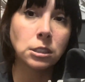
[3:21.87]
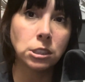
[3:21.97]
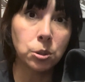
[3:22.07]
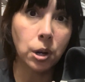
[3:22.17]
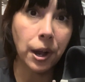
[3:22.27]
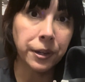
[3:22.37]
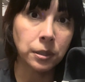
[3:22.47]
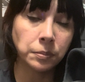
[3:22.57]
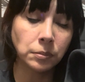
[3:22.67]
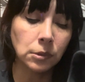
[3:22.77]
you cut
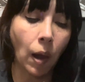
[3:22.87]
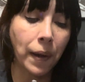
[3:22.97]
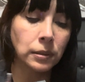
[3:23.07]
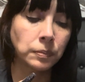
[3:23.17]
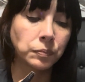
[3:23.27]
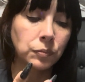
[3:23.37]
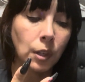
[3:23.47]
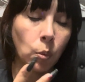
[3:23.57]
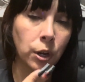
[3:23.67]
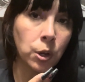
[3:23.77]
them
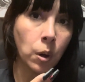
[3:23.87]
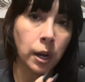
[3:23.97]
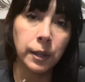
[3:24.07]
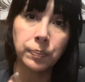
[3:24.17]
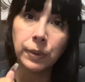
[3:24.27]
where you want it,